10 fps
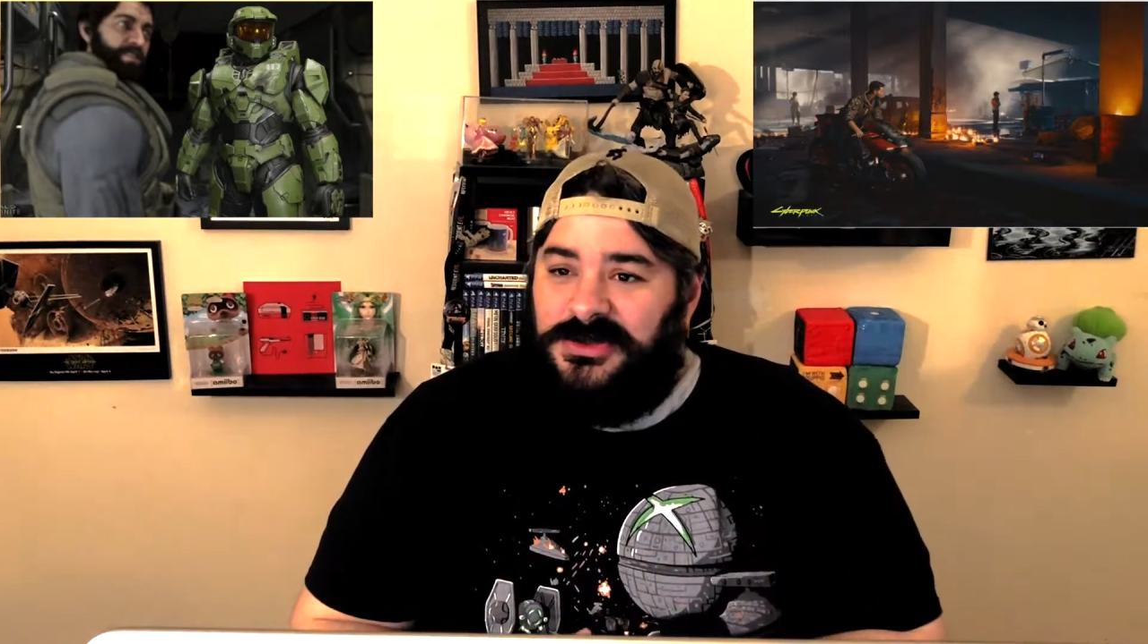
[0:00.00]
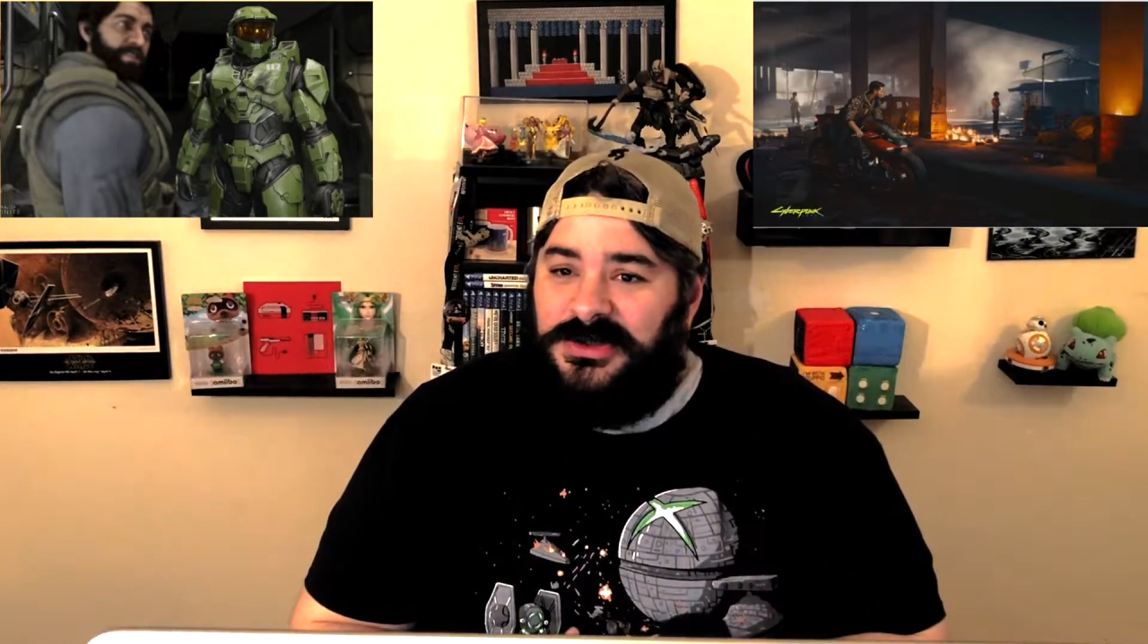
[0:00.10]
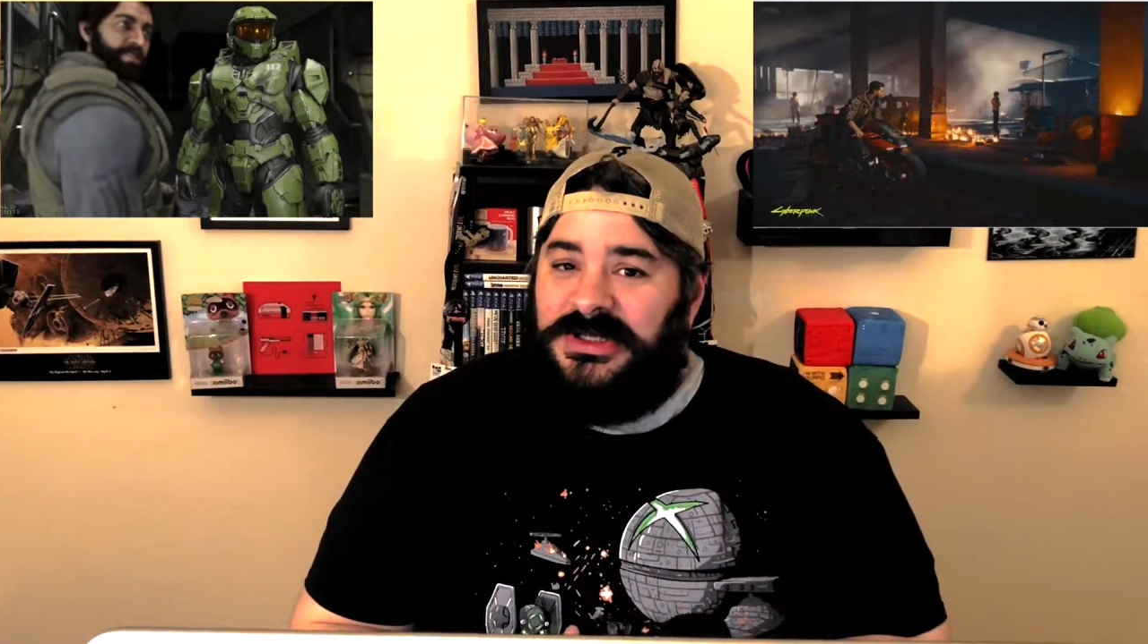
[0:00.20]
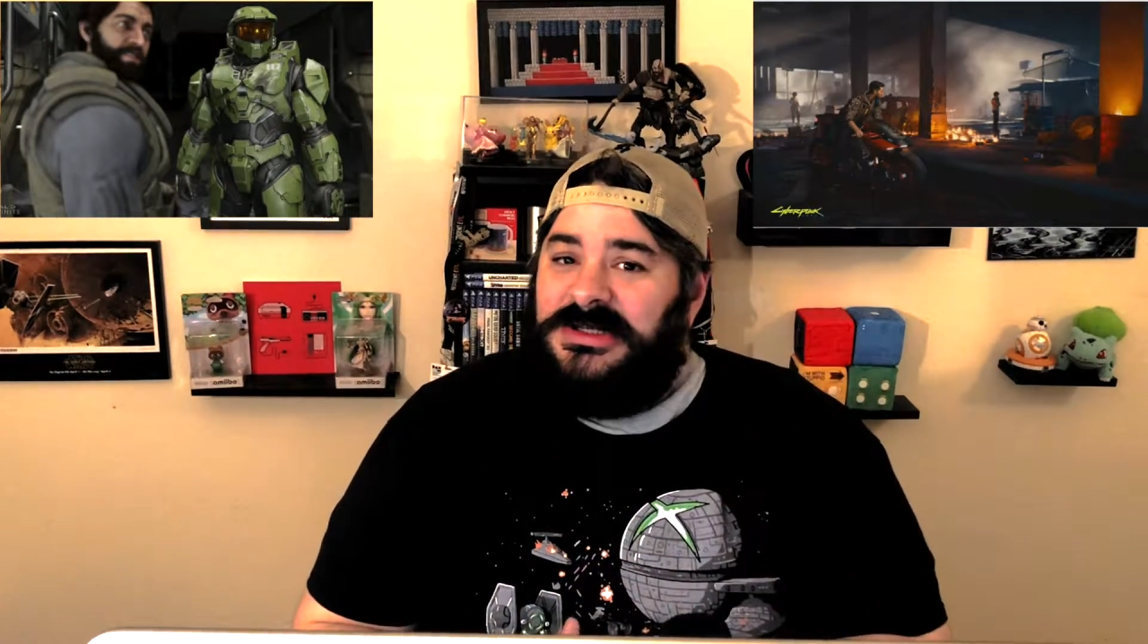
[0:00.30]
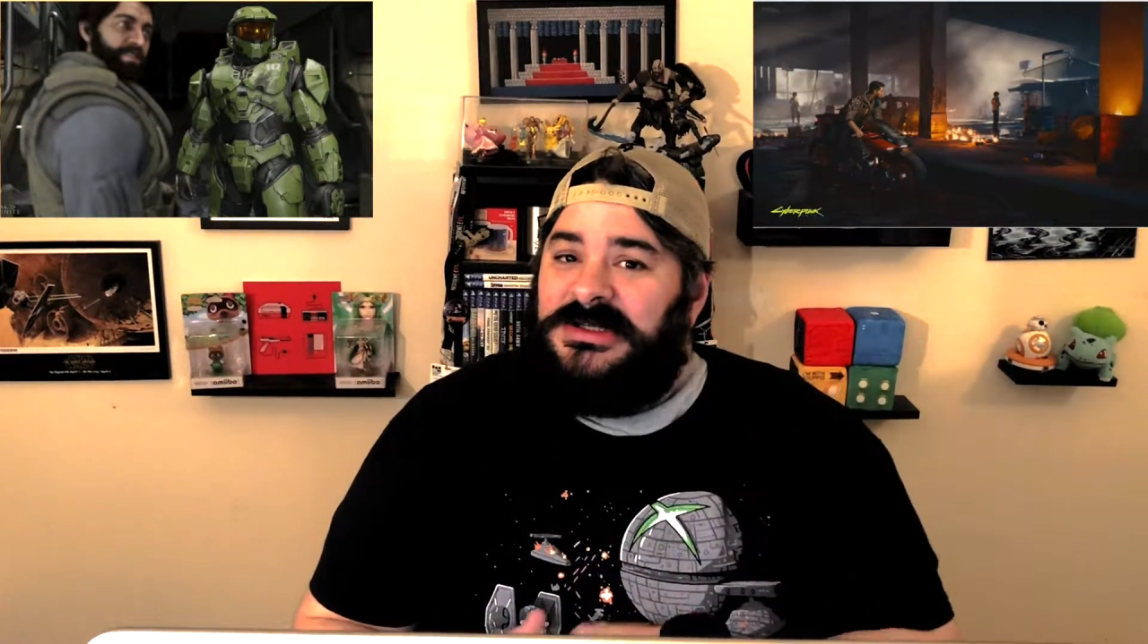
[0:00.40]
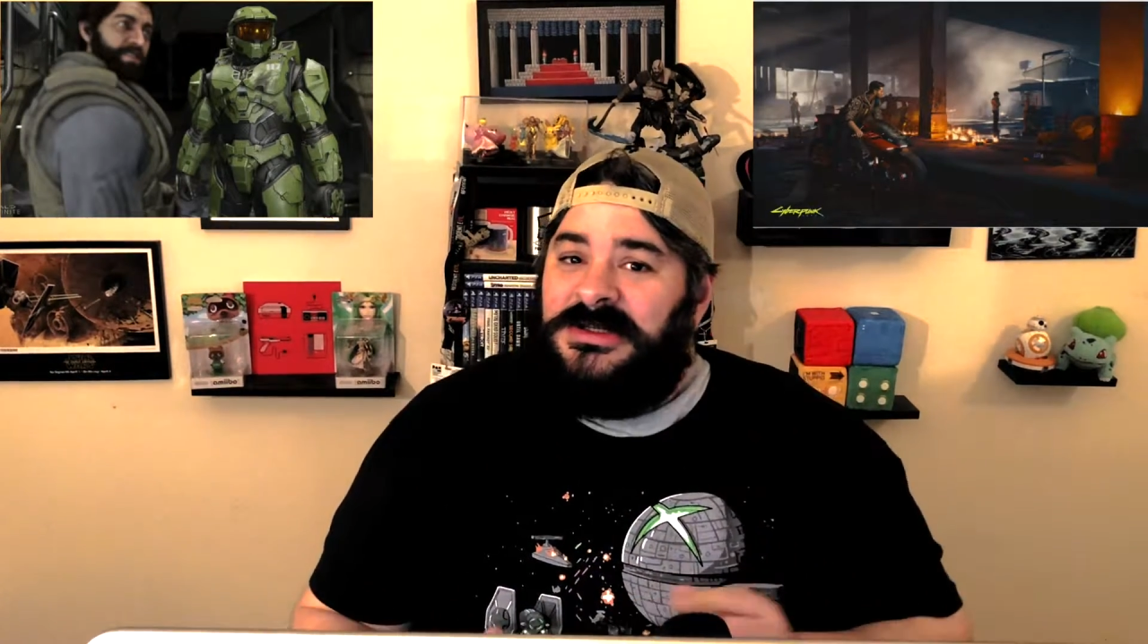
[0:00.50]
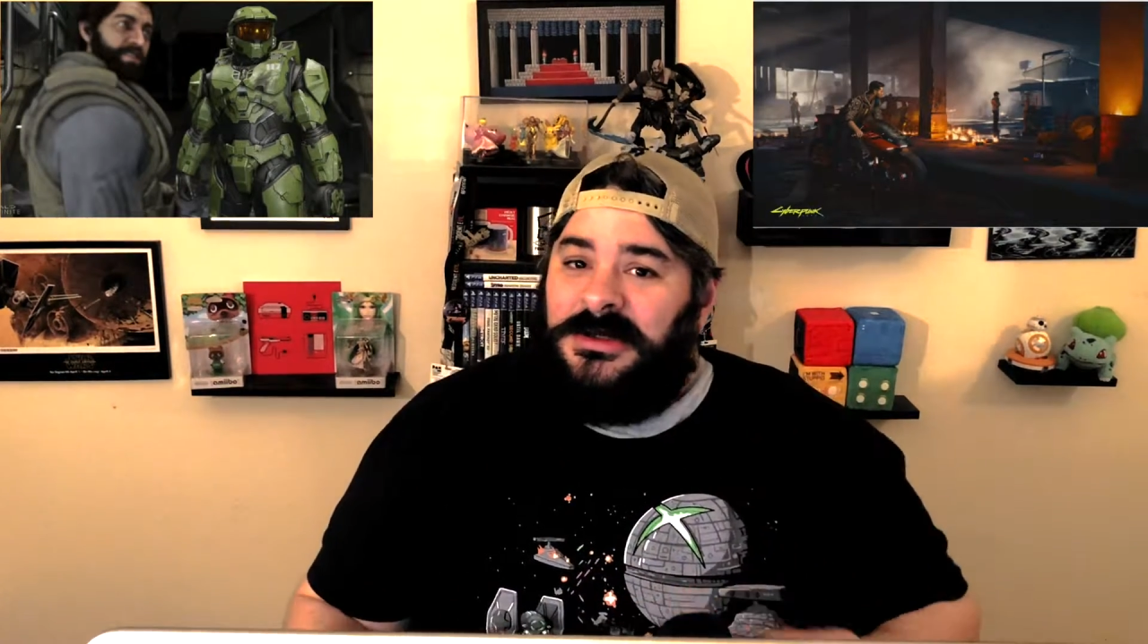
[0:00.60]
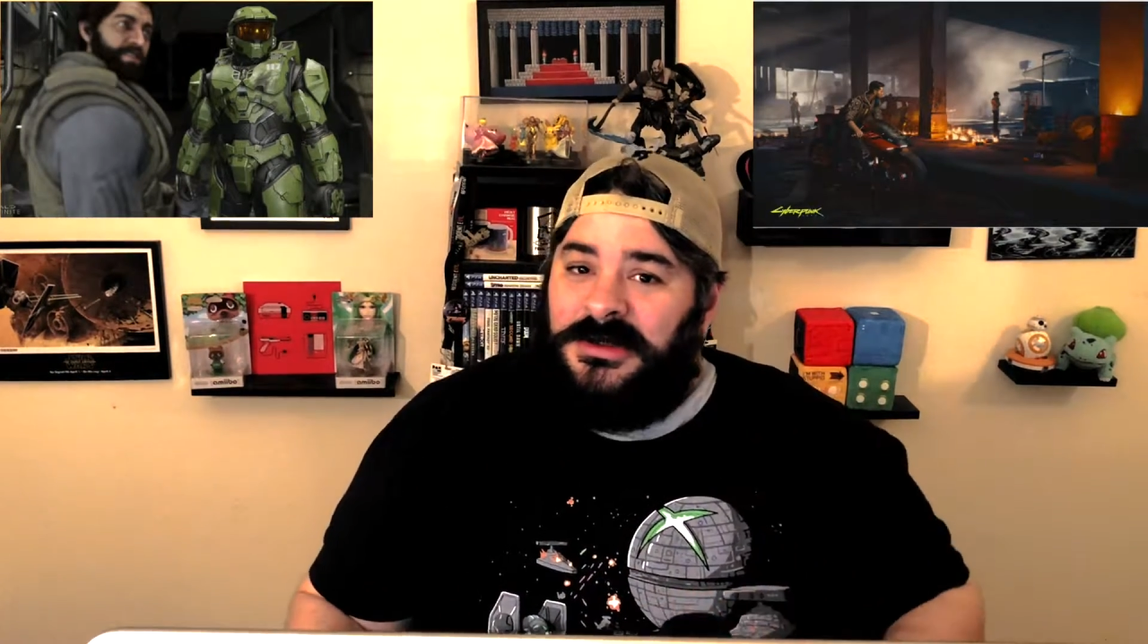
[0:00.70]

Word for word: do this?